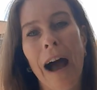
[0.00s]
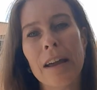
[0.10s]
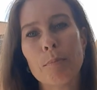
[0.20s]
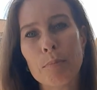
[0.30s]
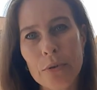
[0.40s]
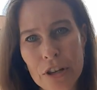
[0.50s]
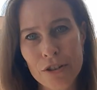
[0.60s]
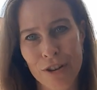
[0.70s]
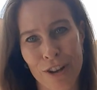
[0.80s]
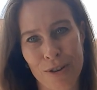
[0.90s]
I
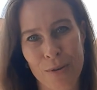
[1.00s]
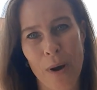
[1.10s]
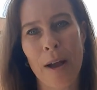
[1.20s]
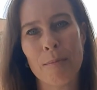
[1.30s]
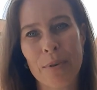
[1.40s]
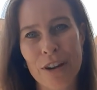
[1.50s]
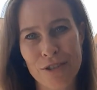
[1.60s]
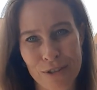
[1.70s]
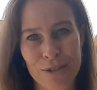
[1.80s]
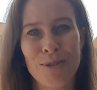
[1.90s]
appreciate you. I
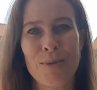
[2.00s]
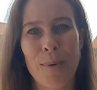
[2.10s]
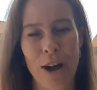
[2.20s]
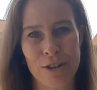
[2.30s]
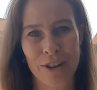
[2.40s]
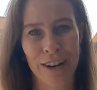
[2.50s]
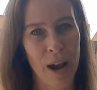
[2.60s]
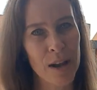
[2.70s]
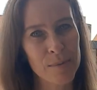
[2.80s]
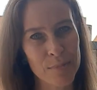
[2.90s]
appreciate you watching.
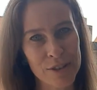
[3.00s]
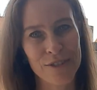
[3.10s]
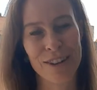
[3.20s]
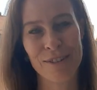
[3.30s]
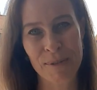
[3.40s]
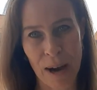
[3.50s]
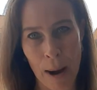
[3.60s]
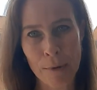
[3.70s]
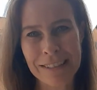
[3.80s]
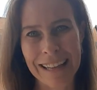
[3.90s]
I appreciate you
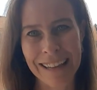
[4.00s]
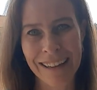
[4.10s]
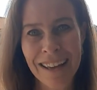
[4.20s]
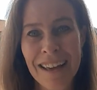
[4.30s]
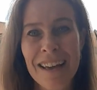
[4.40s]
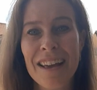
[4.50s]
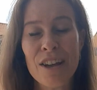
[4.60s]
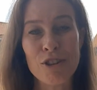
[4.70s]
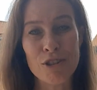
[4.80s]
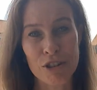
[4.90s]
commenting.
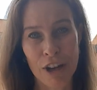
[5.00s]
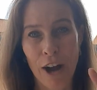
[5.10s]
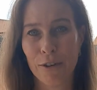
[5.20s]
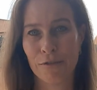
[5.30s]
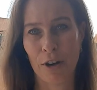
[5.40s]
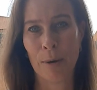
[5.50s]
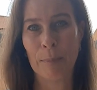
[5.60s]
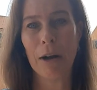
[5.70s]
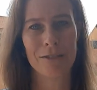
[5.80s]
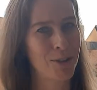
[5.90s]
Ciao
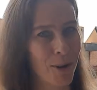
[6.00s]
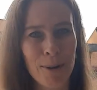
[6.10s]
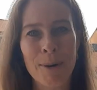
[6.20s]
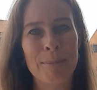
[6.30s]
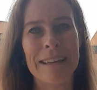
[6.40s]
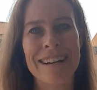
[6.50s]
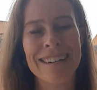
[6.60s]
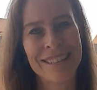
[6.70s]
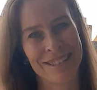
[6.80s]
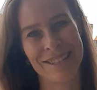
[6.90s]
from
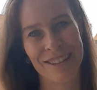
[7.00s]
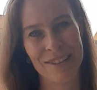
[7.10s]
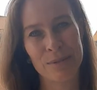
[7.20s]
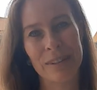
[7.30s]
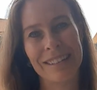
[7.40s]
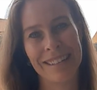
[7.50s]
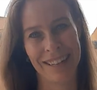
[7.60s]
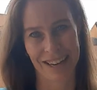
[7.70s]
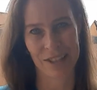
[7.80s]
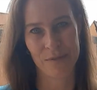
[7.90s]
Colombia, and see you in the
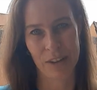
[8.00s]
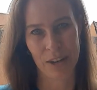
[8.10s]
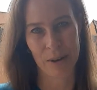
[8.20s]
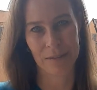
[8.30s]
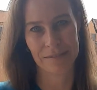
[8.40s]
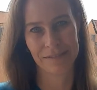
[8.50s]
next video.